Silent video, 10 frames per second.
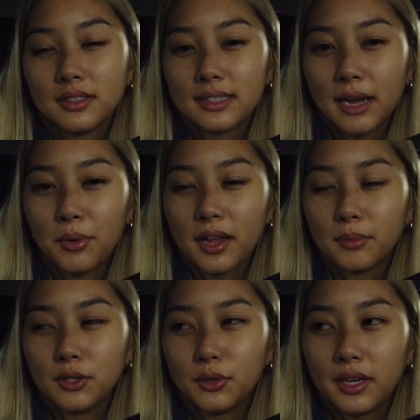Is that what
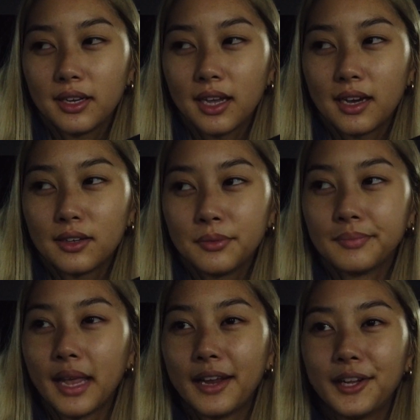I'm doing now?
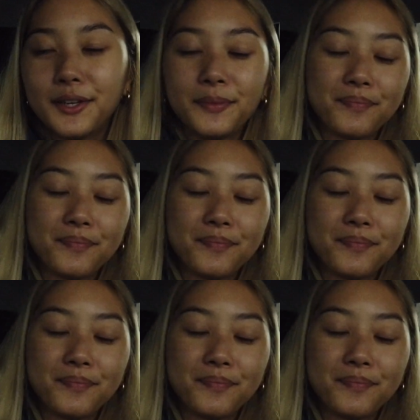I don't know.